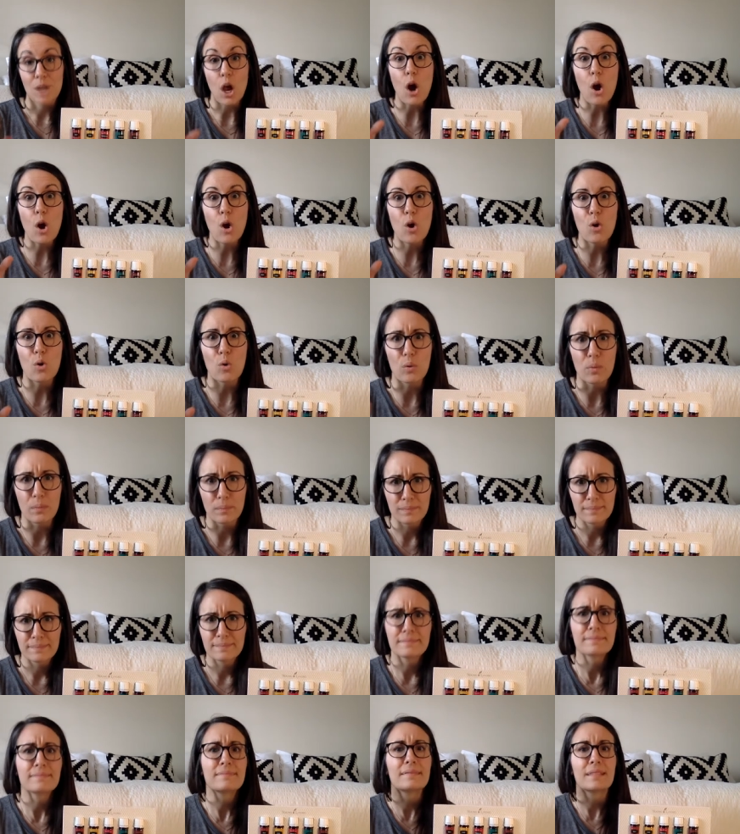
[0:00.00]
Oh,
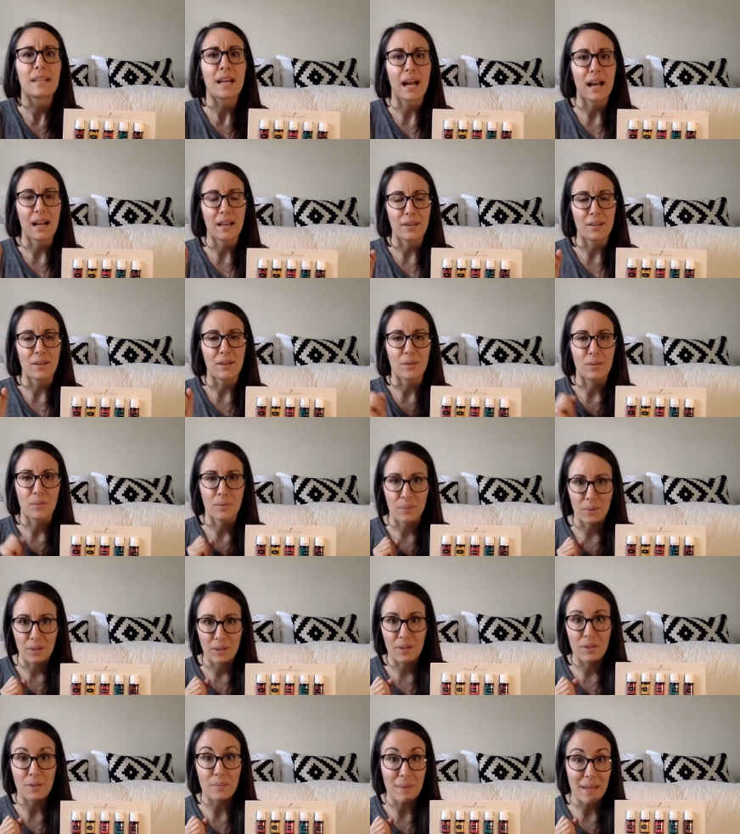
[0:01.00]
I know.
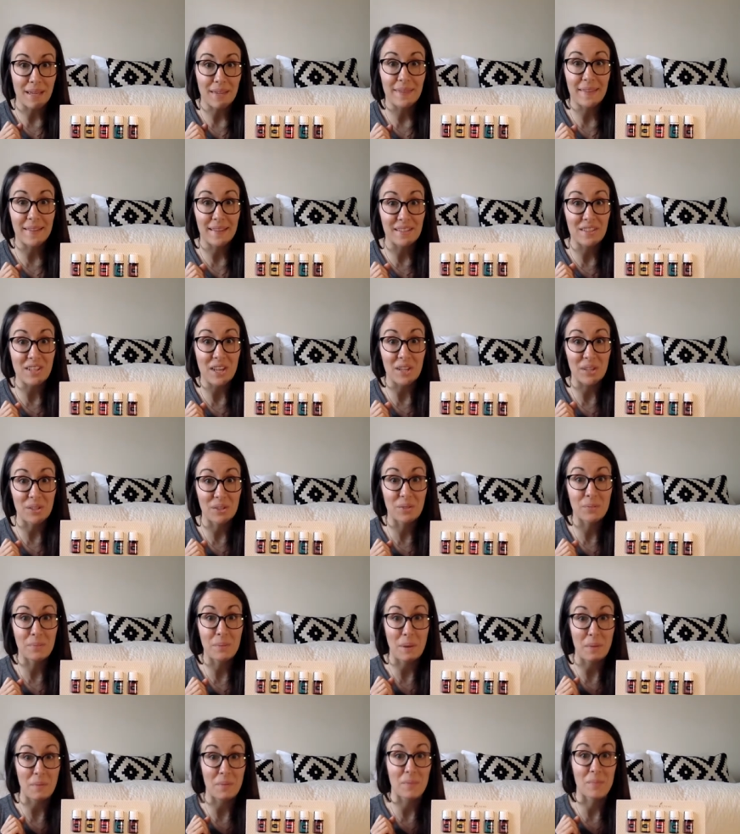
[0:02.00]
One of the main things I use
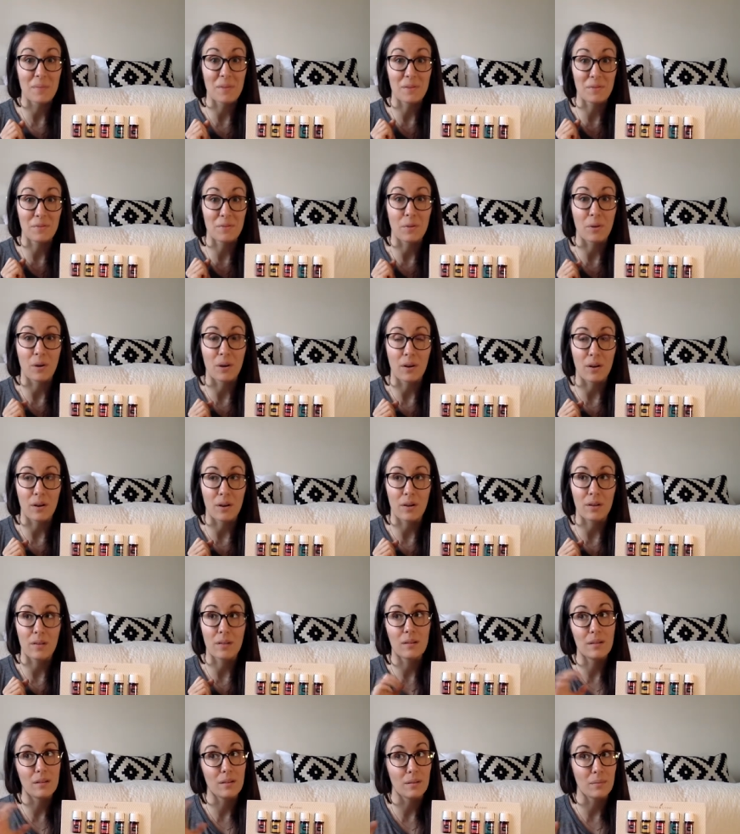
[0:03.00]
peppermint for
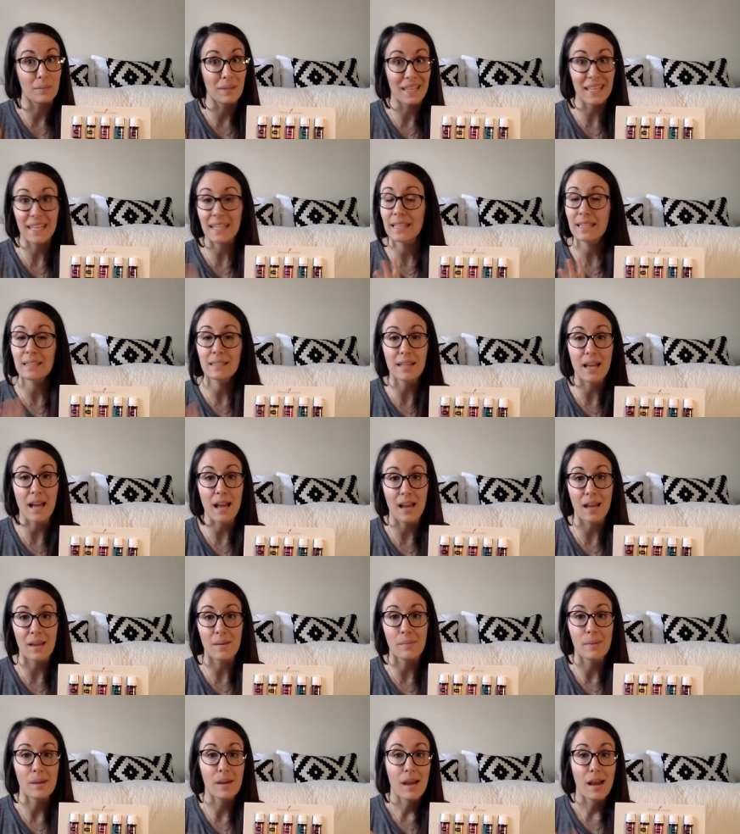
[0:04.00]
um,
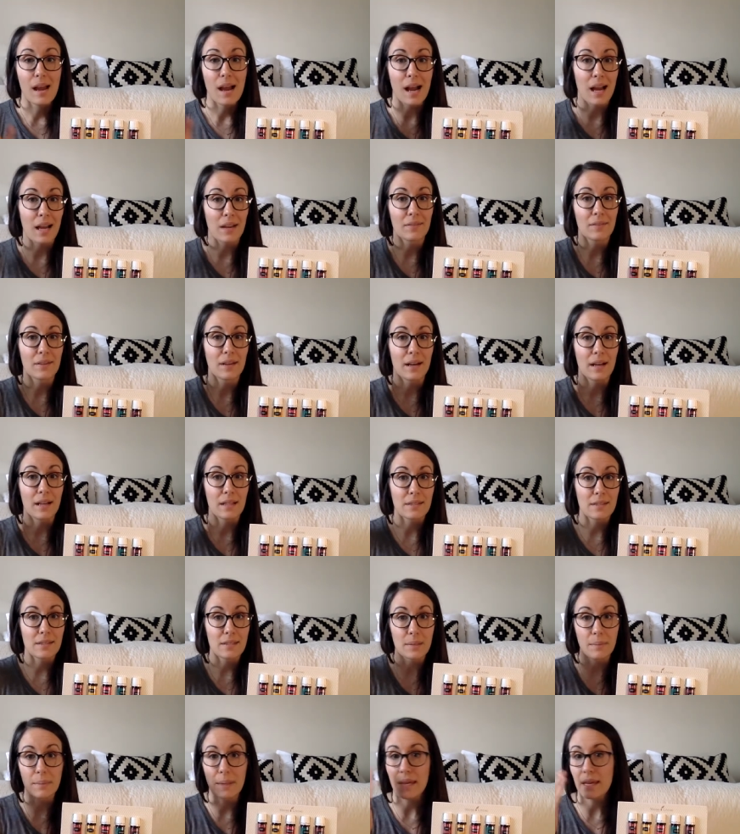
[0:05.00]
anytime I've got
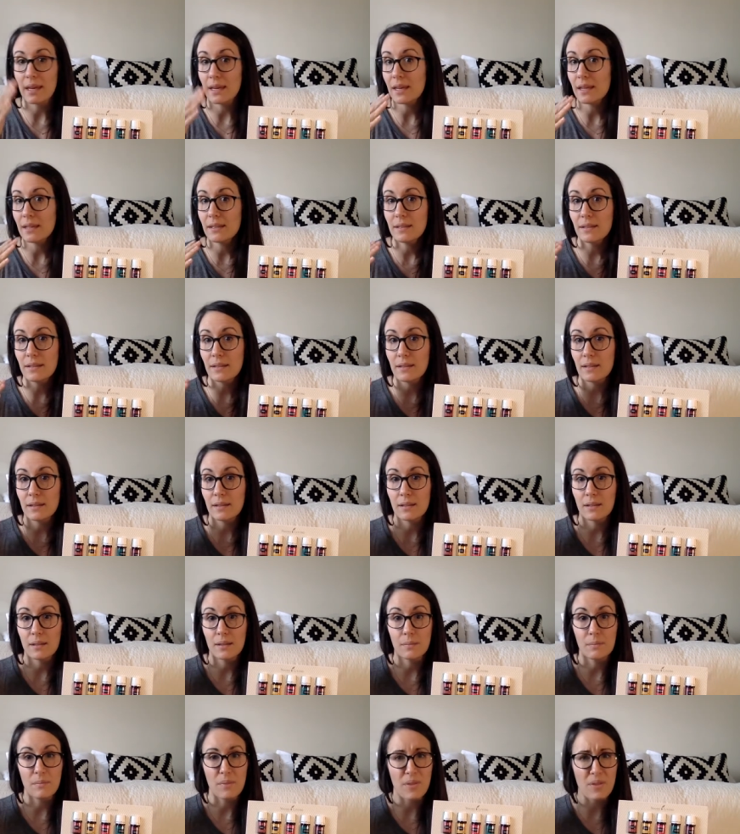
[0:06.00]
some head
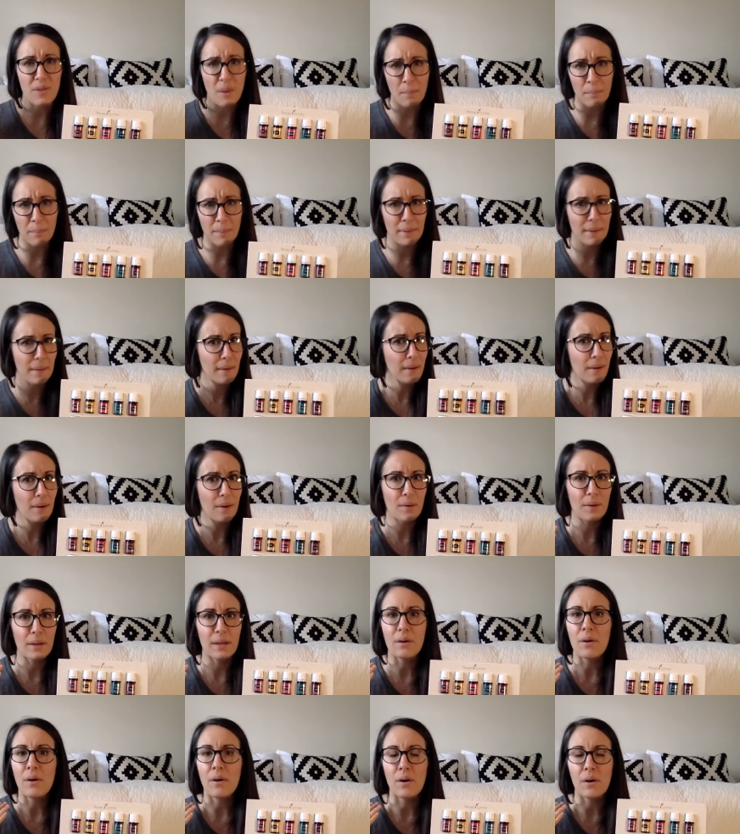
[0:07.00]
um, thumping
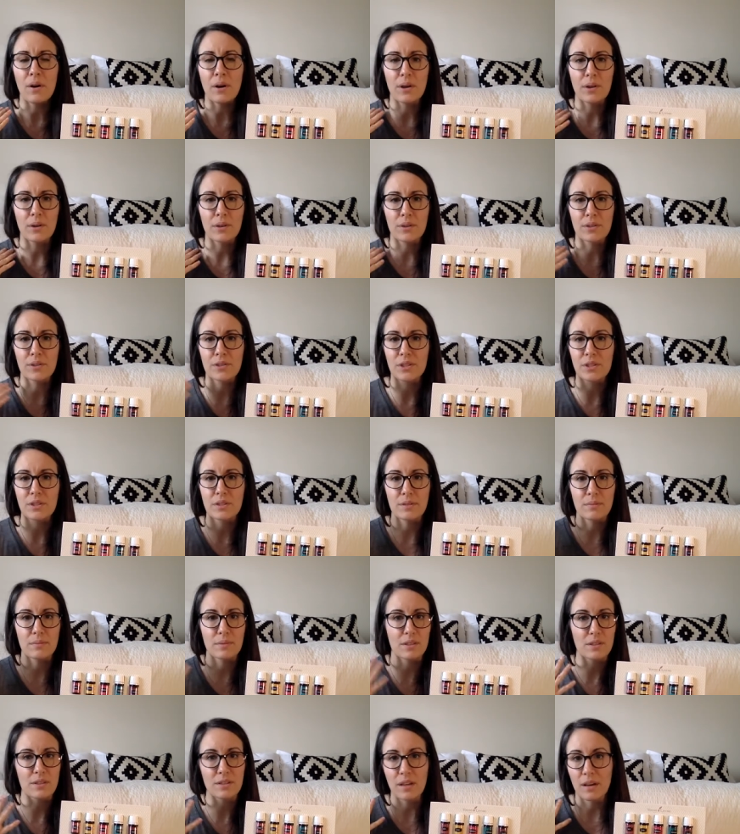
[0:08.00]
going on or just some
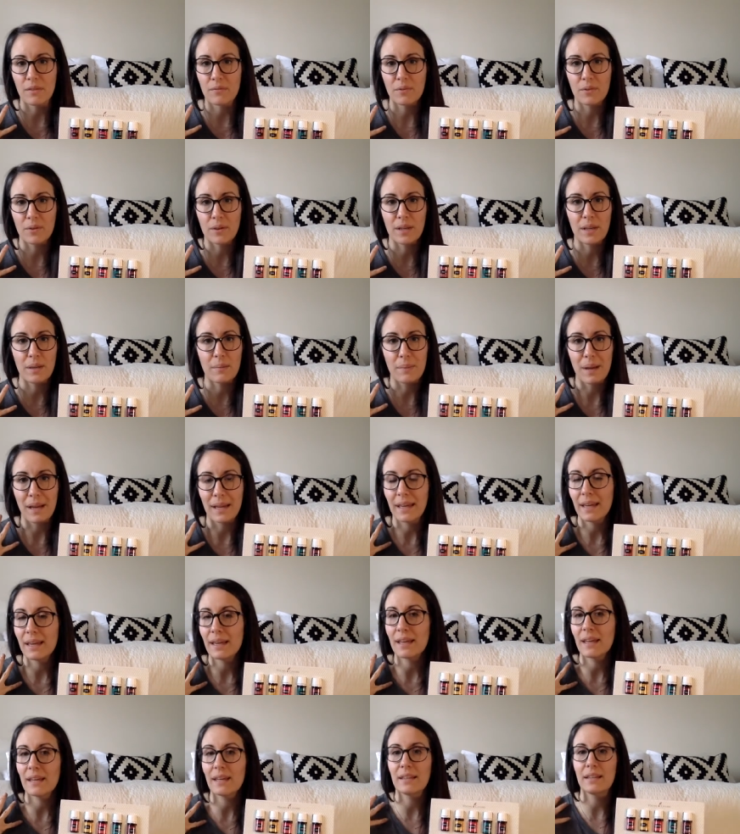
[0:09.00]
discomfort in my
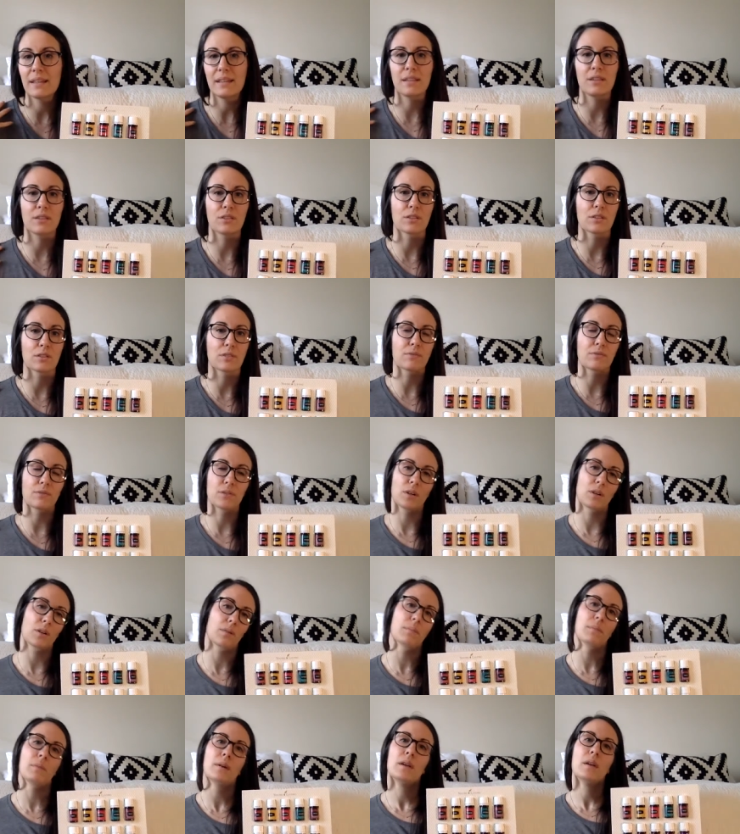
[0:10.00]
head, either
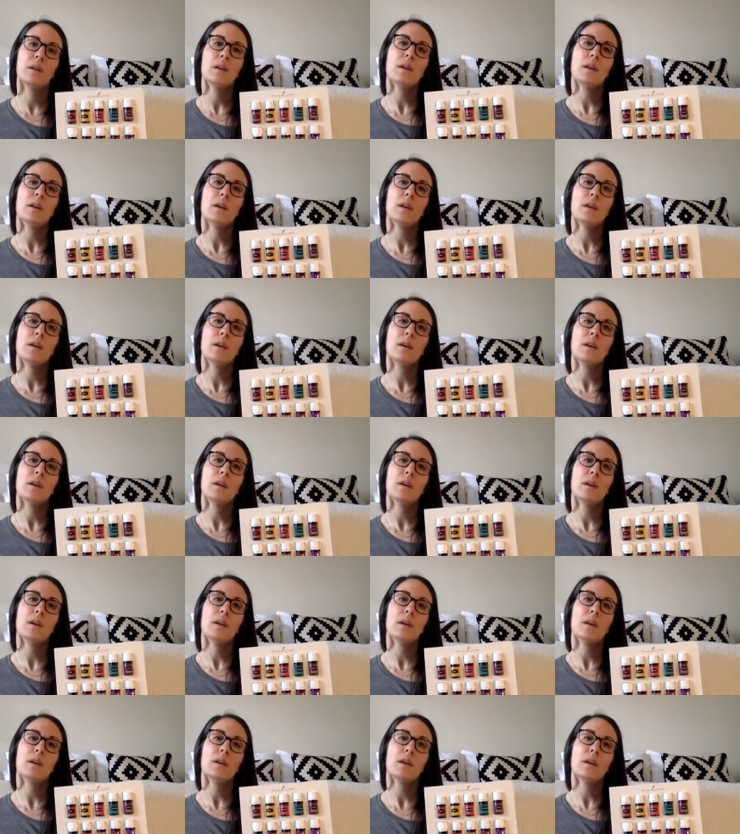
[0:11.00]
from